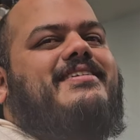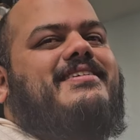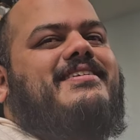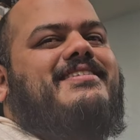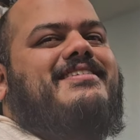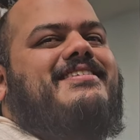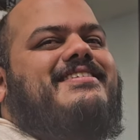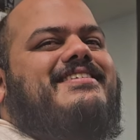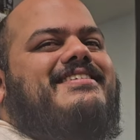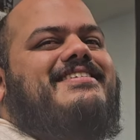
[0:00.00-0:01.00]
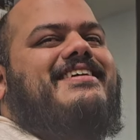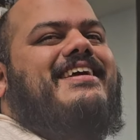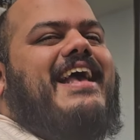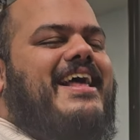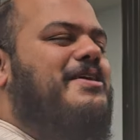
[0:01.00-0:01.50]

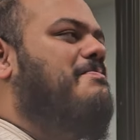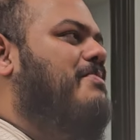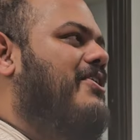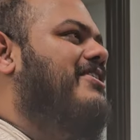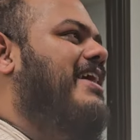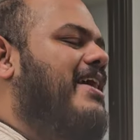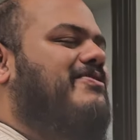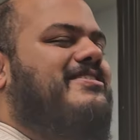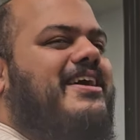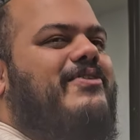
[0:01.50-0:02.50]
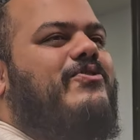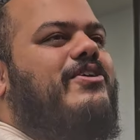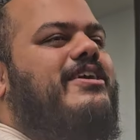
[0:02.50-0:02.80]
and it burned after that for